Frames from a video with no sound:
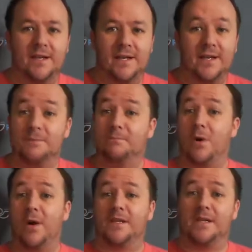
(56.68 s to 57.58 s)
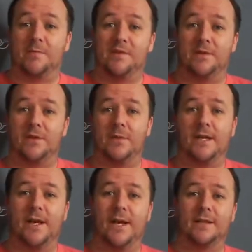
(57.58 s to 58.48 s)
Here's my tips for the
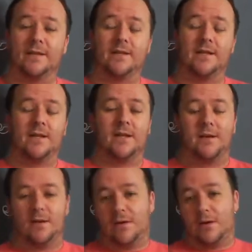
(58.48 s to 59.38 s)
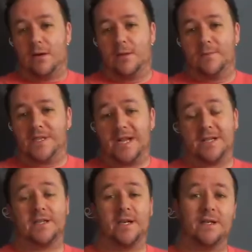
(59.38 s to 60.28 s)
weekend.
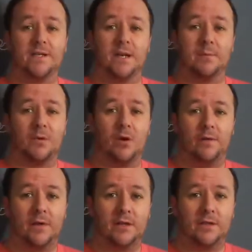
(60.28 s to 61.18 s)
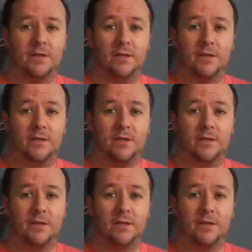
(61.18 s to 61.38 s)
Saturday tip, I've actually